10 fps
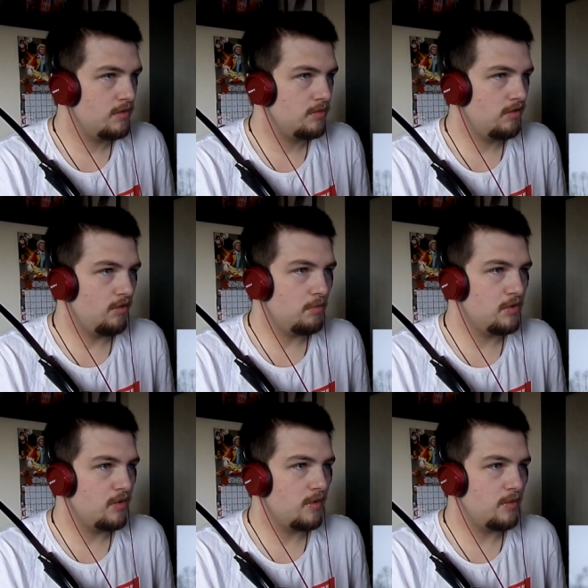So I'm
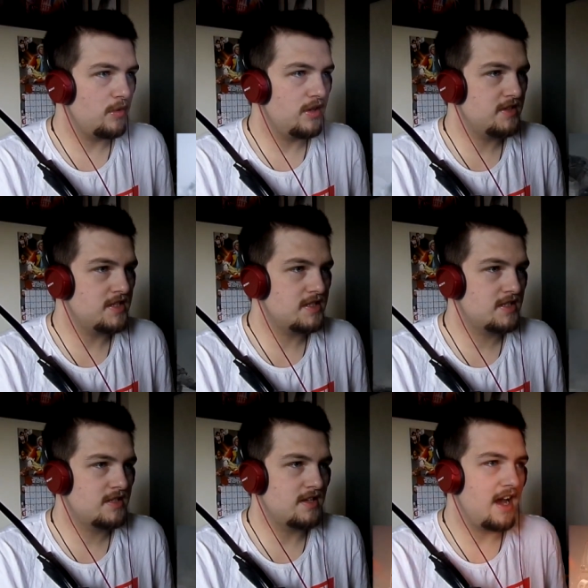wondering, what is
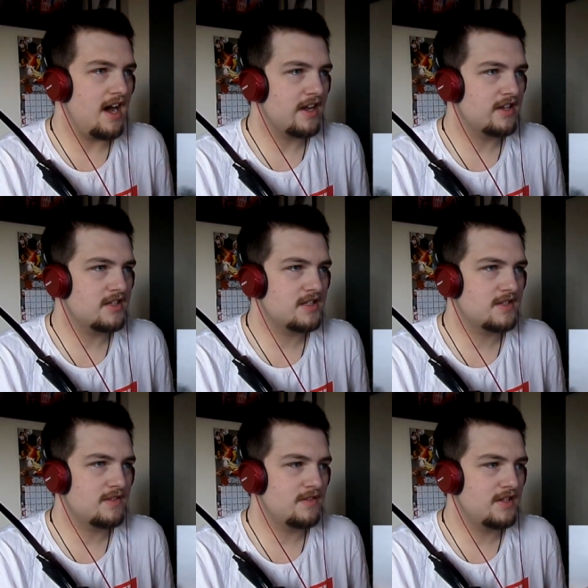this
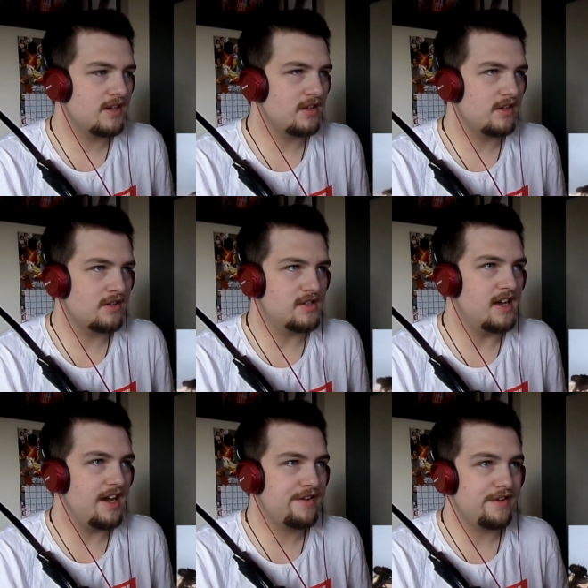Argus tickle?
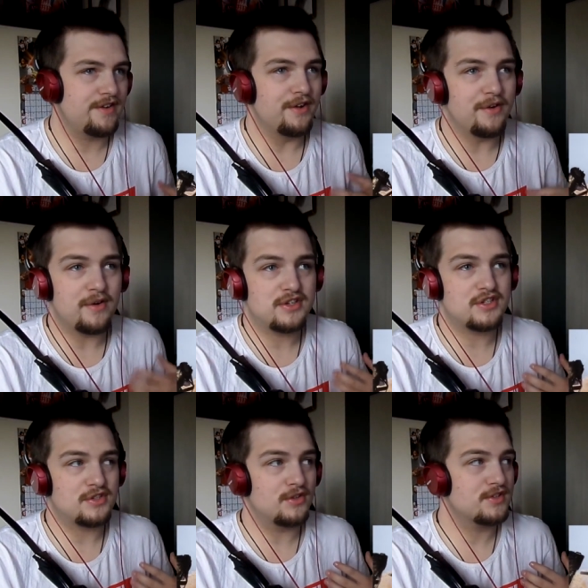I don't know, no, it
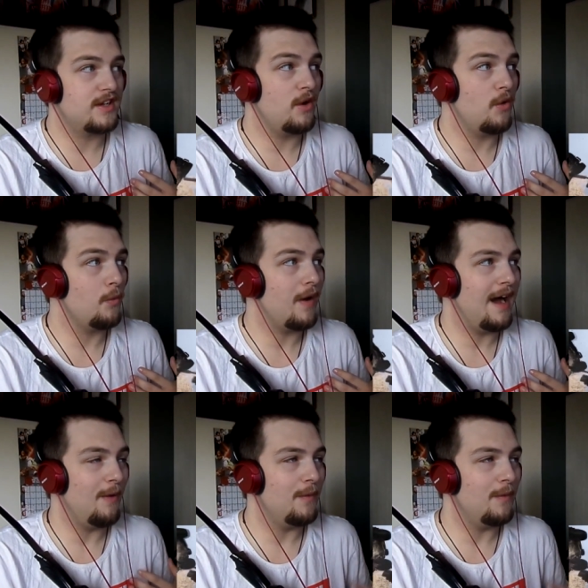just looks like, oh wow.